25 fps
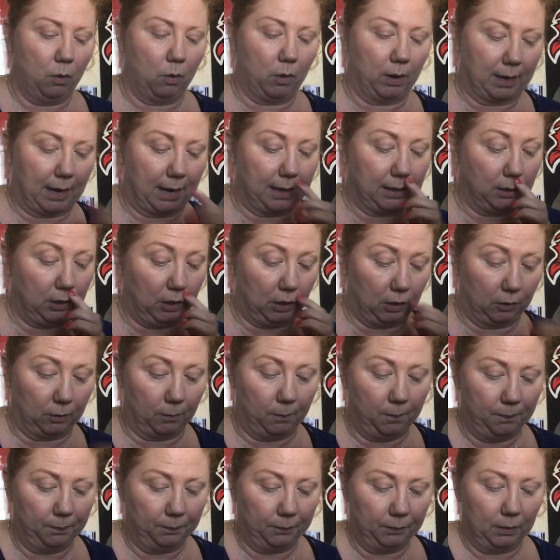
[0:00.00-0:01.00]
what I
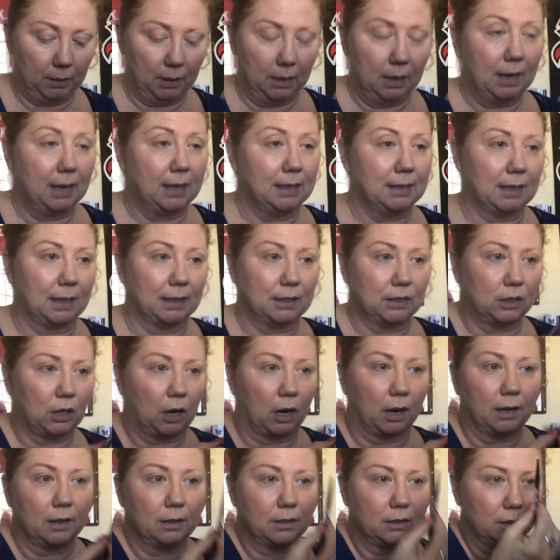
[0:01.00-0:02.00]
do is I
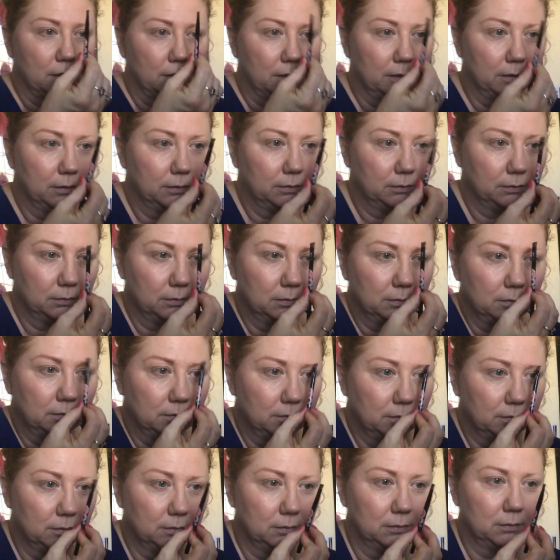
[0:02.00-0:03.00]
start
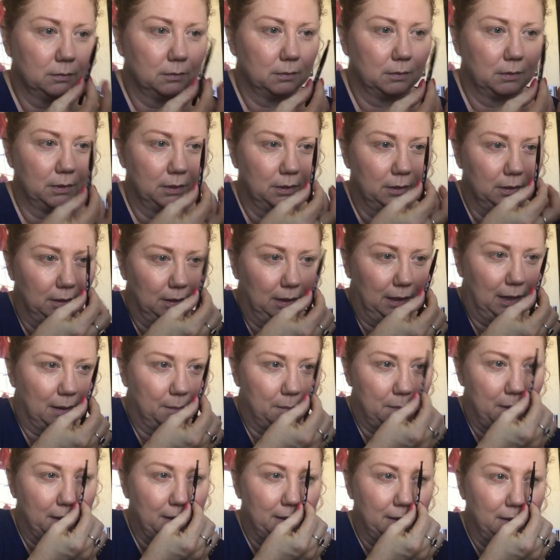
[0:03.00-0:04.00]

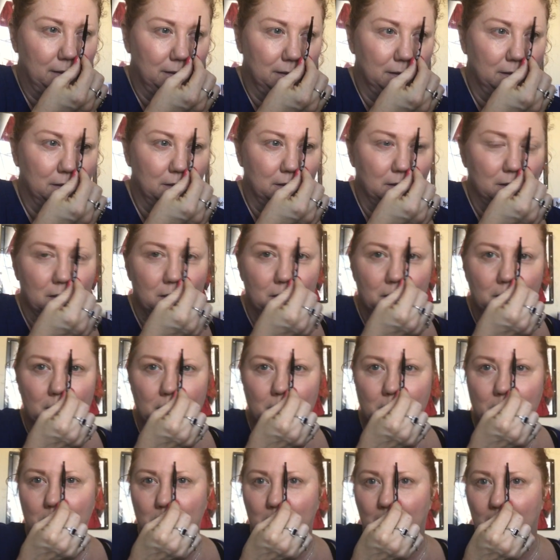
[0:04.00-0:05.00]
at my
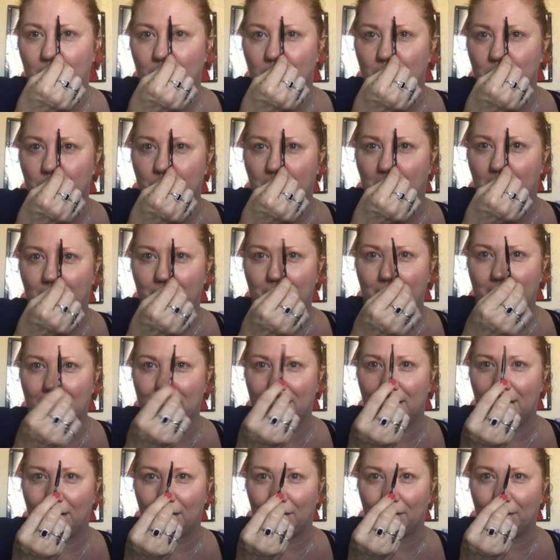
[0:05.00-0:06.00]
spot
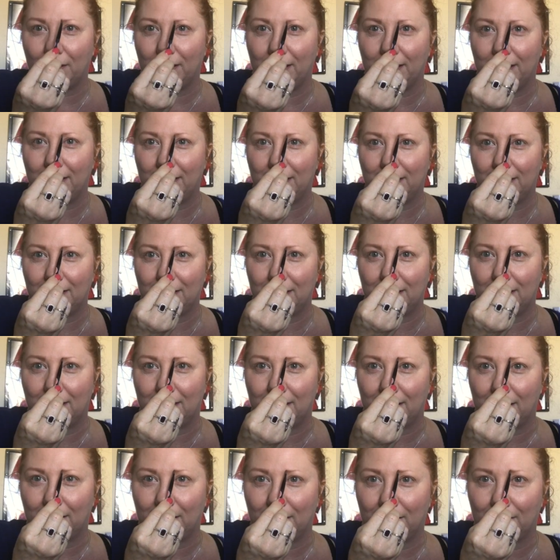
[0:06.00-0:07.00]
right
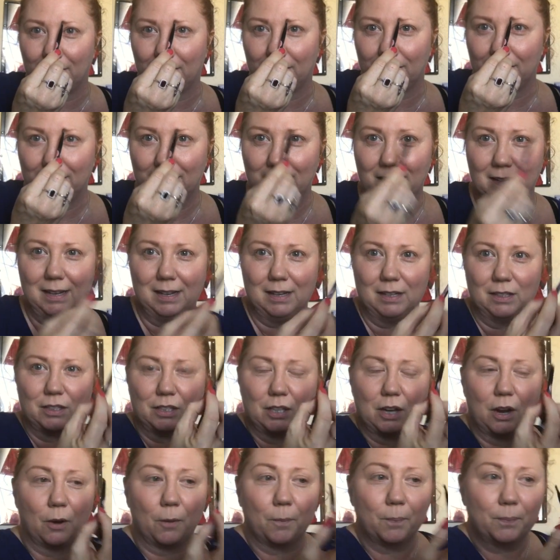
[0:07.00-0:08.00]
there.
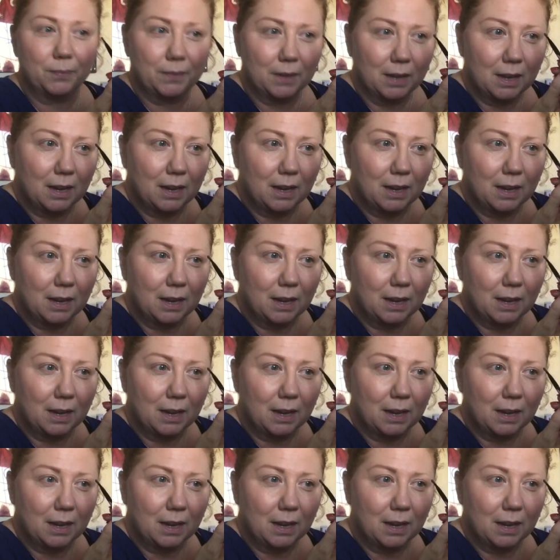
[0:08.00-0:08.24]
So